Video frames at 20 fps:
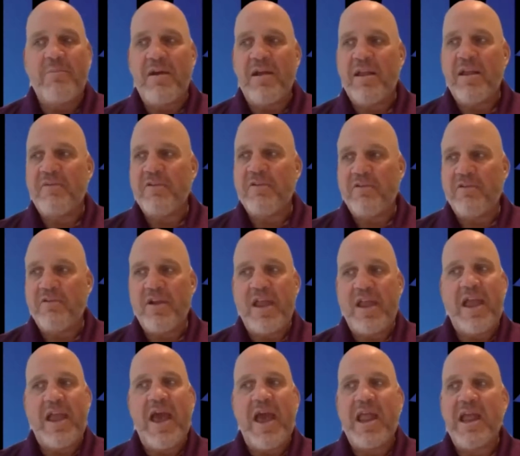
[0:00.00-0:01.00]
But if you're
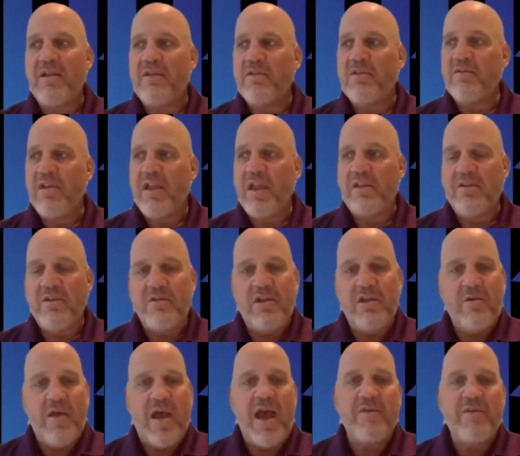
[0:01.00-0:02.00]
looking at it and
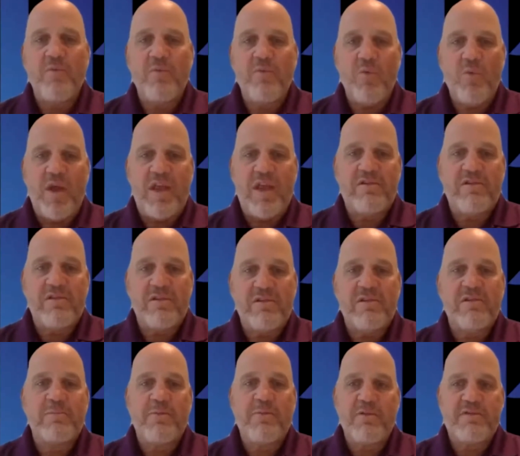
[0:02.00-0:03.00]
you have ways to
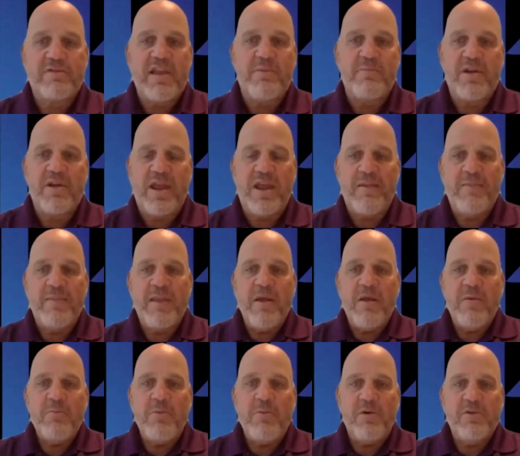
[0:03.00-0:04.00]
disperse that money,
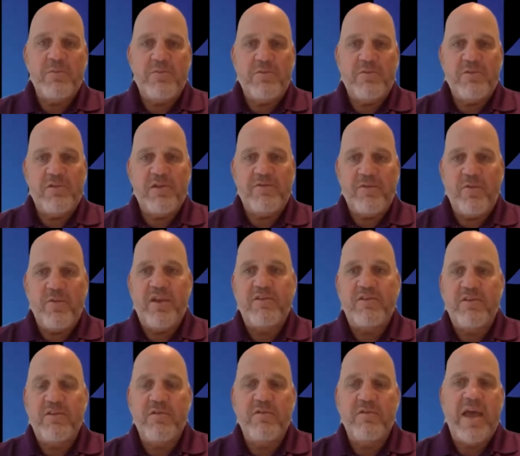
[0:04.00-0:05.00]
multiple different ways
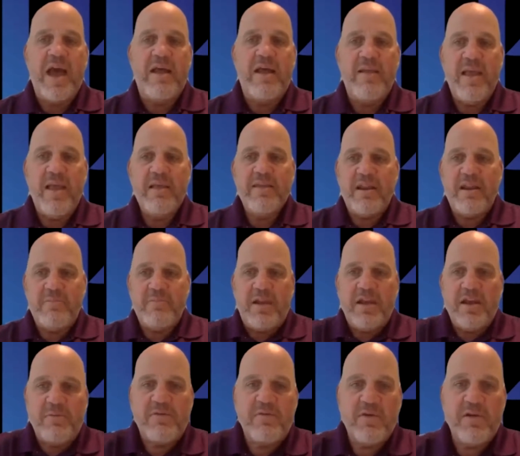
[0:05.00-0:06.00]
to do that, then it
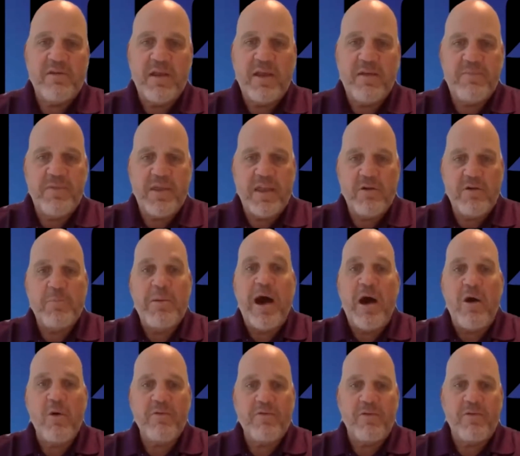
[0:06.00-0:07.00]
becomes really
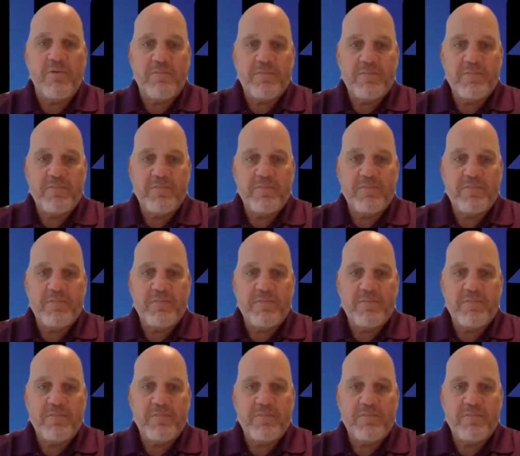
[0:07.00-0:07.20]
powerful.